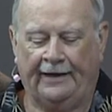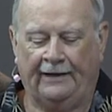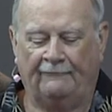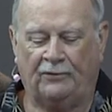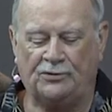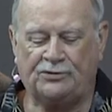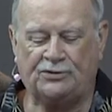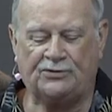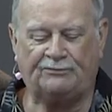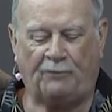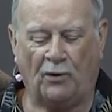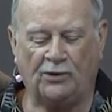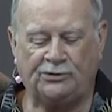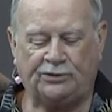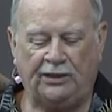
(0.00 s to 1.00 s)
verses
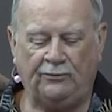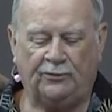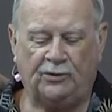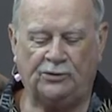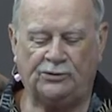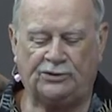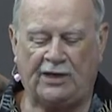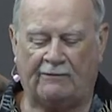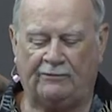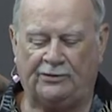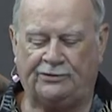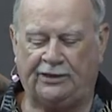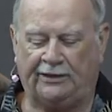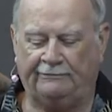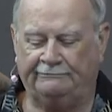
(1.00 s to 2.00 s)
14 through
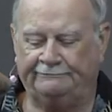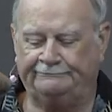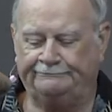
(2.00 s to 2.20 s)
17.